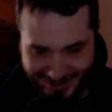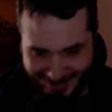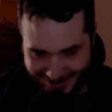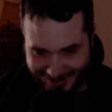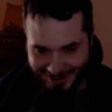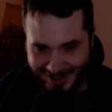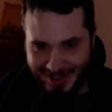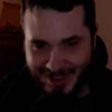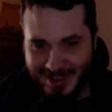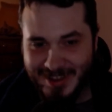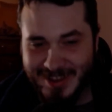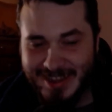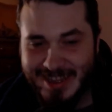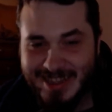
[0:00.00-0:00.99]

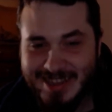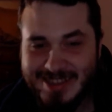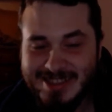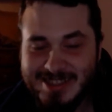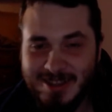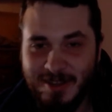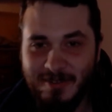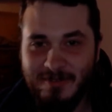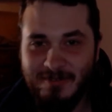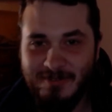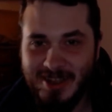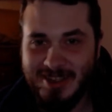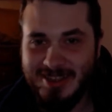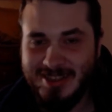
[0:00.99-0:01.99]
It's so
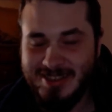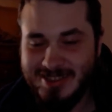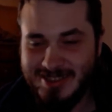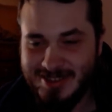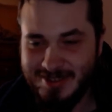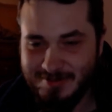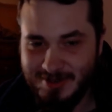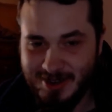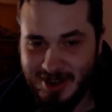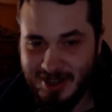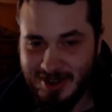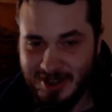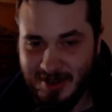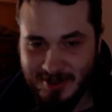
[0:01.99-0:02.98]
fucking stupid, I
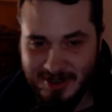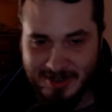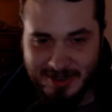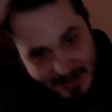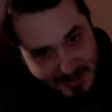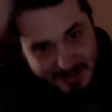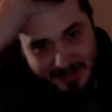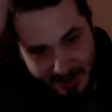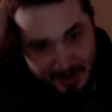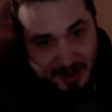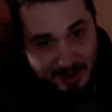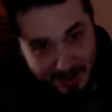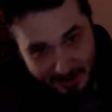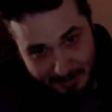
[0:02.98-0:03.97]
love it.
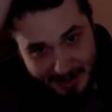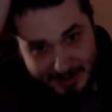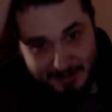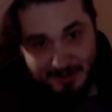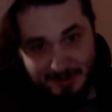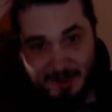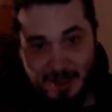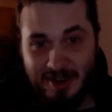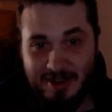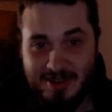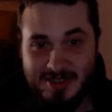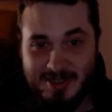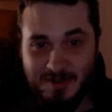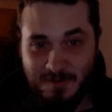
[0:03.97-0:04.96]
Sorry, I gotta mess with my hair,
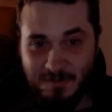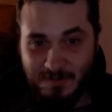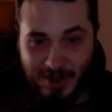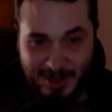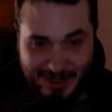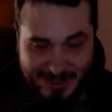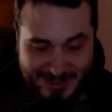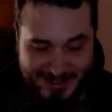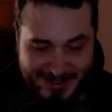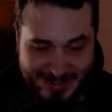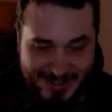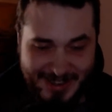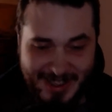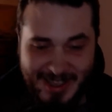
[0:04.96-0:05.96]
it's so fine.
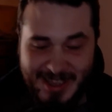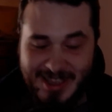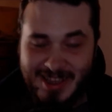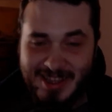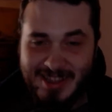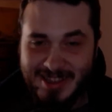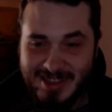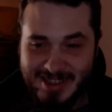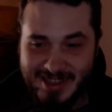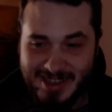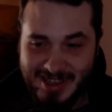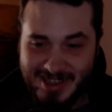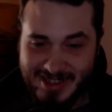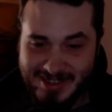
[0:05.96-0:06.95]

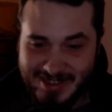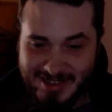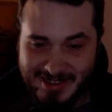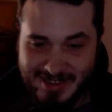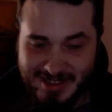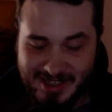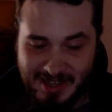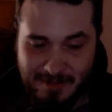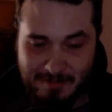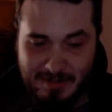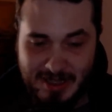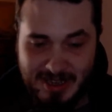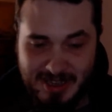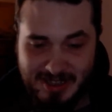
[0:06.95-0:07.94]
It
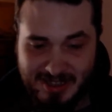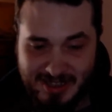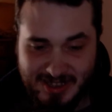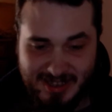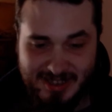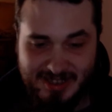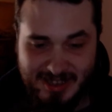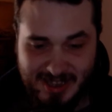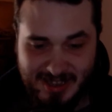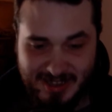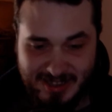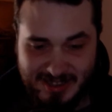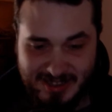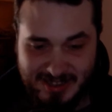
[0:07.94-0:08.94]
immediately,
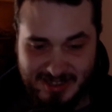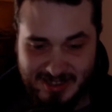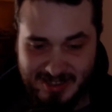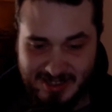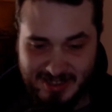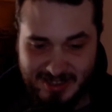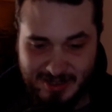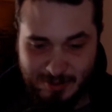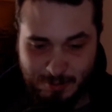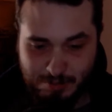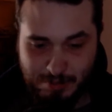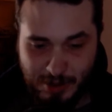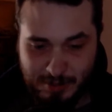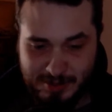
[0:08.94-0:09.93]
like,
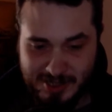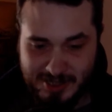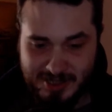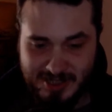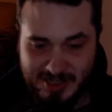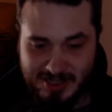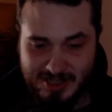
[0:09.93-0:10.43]
bumps into these